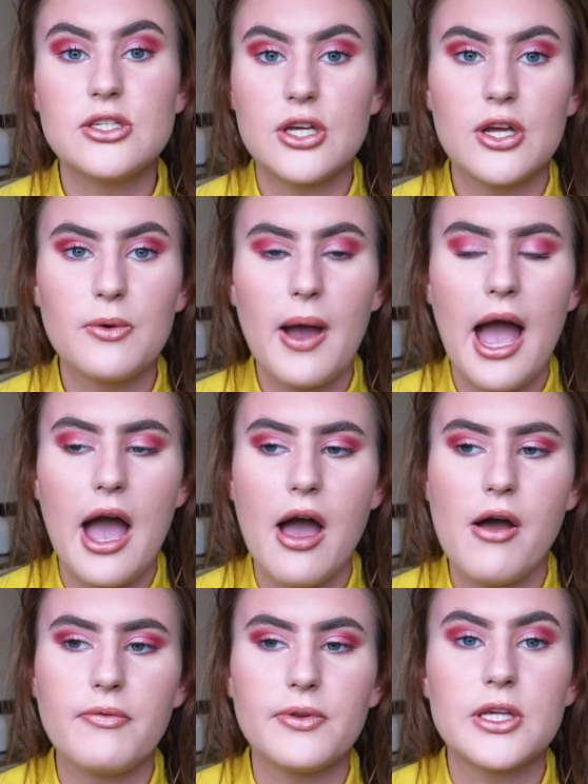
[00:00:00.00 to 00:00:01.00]
do
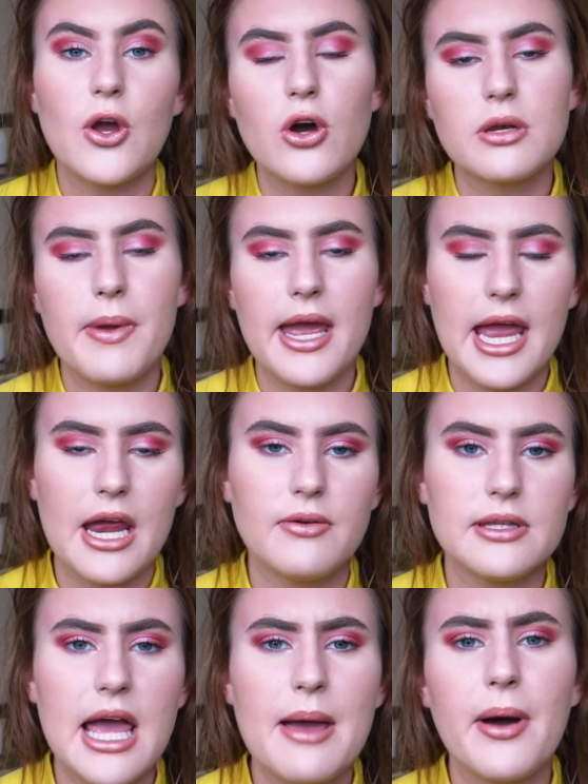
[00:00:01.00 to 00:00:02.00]
have the odd bit here
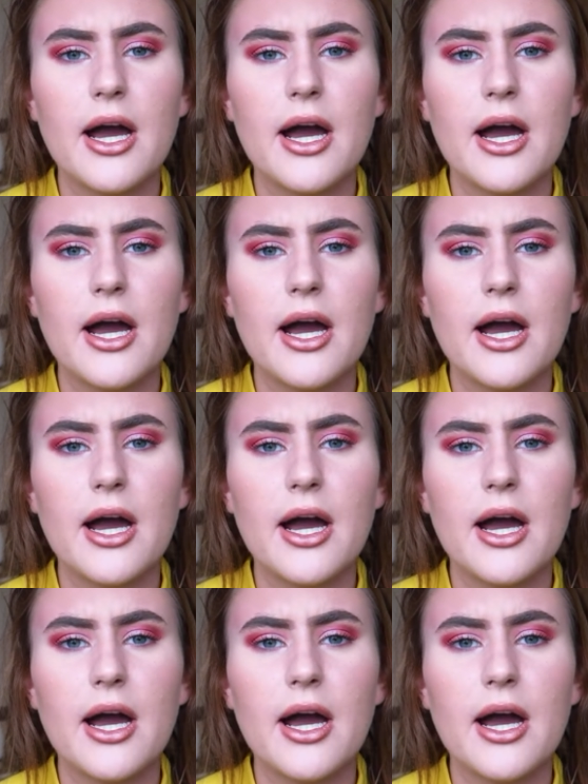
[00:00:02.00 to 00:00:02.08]
and there,